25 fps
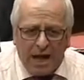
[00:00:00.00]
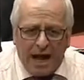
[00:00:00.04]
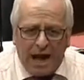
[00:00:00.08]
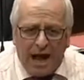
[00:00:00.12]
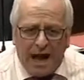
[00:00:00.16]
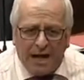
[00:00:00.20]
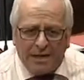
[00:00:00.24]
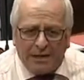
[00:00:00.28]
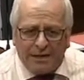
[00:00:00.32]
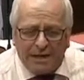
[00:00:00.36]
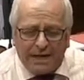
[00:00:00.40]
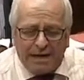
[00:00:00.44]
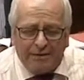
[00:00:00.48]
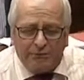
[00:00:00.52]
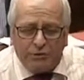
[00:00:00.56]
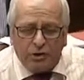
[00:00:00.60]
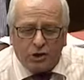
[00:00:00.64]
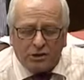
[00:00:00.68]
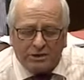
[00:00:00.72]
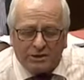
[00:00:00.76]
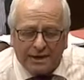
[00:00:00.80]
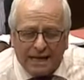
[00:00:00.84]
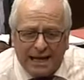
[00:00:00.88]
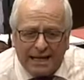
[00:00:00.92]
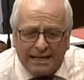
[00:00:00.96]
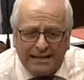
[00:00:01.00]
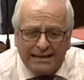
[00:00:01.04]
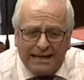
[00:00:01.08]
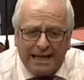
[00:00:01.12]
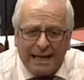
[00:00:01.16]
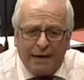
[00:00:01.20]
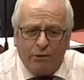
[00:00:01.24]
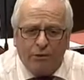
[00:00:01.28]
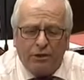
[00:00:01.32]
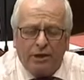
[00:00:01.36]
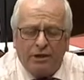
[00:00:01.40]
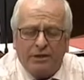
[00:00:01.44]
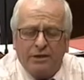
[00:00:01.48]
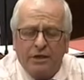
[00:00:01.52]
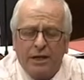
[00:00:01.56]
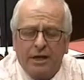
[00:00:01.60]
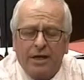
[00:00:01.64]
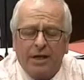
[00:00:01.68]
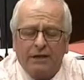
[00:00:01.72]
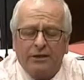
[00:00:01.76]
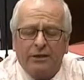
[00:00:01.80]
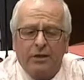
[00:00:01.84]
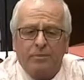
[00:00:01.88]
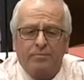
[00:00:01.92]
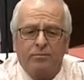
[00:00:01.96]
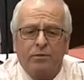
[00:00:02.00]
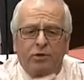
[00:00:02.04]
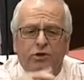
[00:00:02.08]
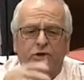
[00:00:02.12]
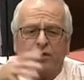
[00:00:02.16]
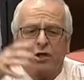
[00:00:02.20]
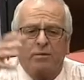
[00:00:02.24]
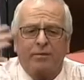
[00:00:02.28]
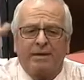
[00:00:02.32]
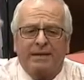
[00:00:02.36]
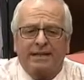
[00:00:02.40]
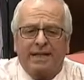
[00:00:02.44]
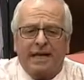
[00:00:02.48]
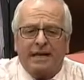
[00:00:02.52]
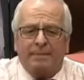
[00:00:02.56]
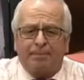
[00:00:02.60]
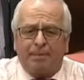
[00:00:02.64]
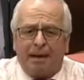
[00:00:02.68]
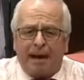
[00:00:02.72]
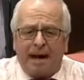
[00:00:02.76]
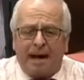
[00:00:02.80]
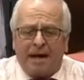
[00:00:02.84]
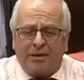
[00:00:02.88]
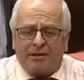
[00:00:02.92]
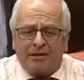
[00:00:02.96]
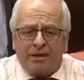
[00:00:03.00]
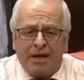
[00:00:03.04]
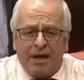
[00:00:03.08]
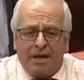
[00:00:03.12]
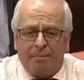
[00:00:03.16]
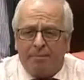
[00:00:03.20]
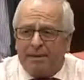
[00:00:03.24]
and you have just allowed it to mushroom and take part